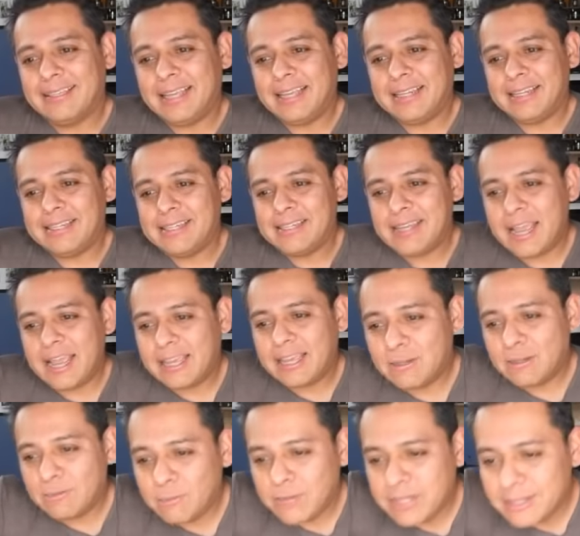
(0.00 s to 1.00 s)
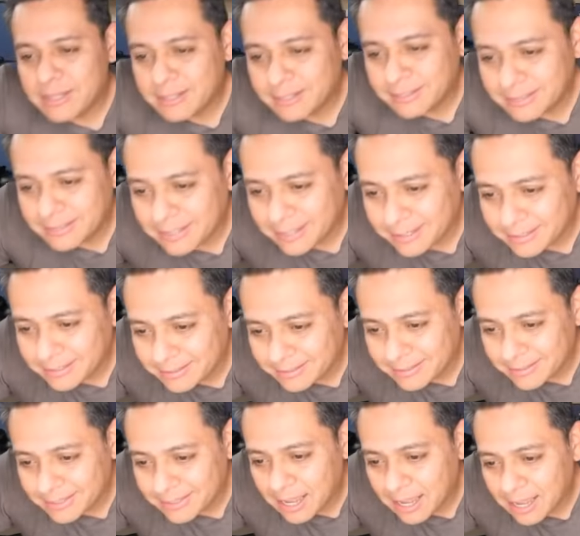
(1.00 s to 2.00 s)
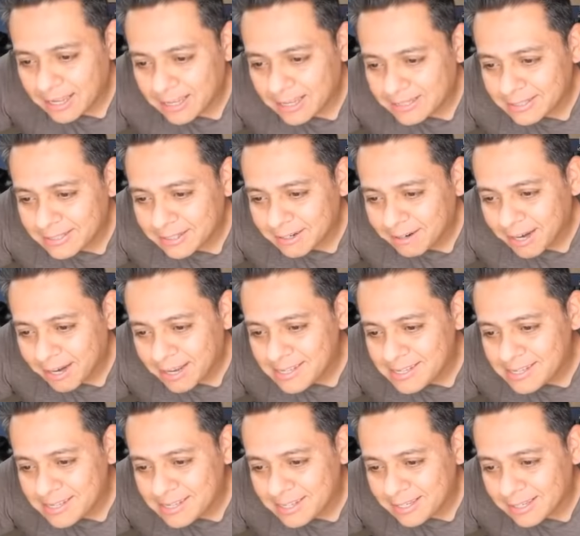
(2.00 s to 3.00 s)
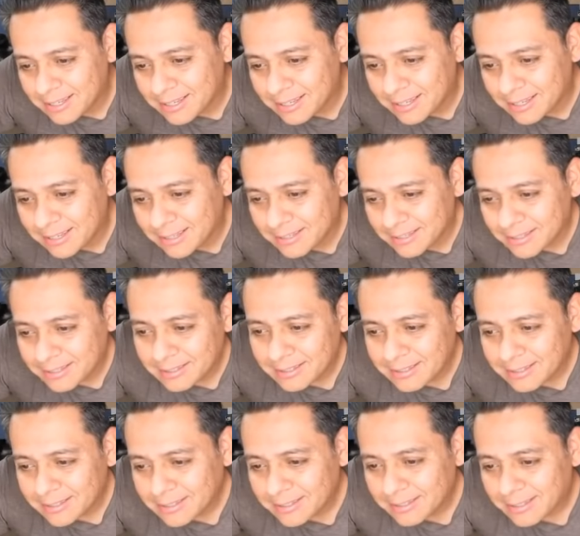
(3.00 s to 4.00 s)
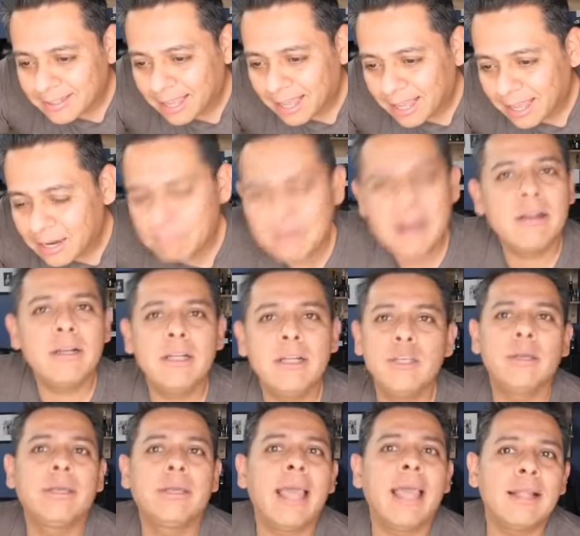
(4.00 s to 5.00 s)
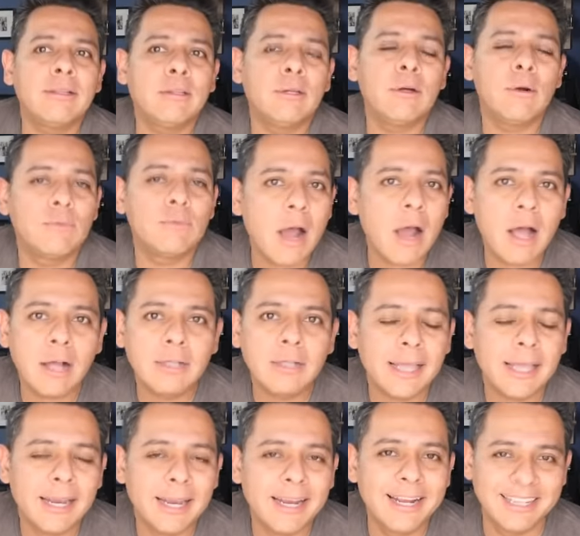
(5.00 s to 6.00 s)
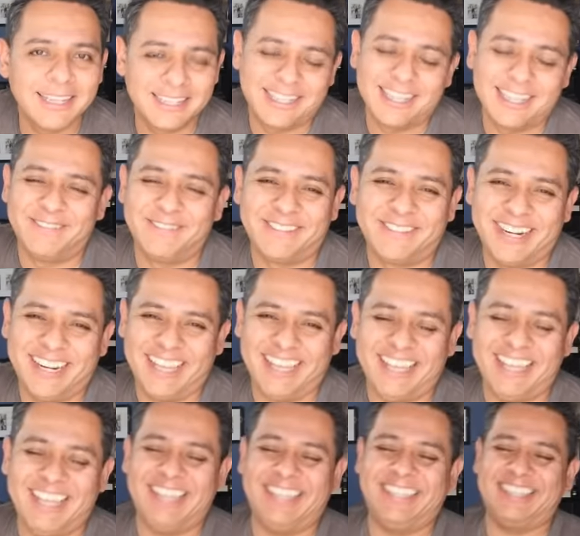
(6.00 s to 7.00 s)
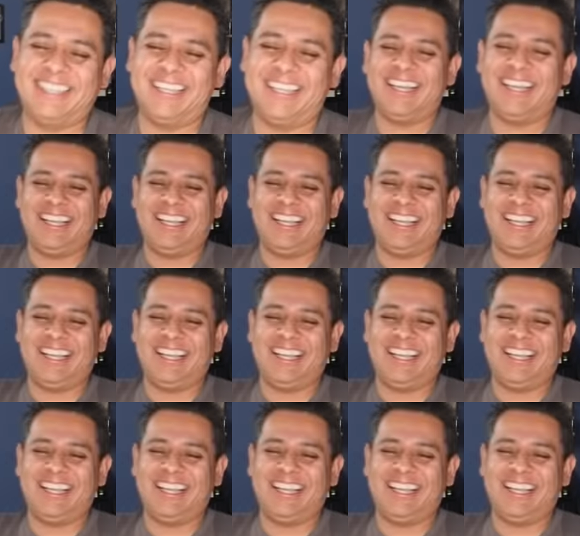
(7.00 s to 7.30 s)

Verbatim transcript: That jagged window though. Yeah, it's crazy. And apparently you can't throw rocks at it because it breaks.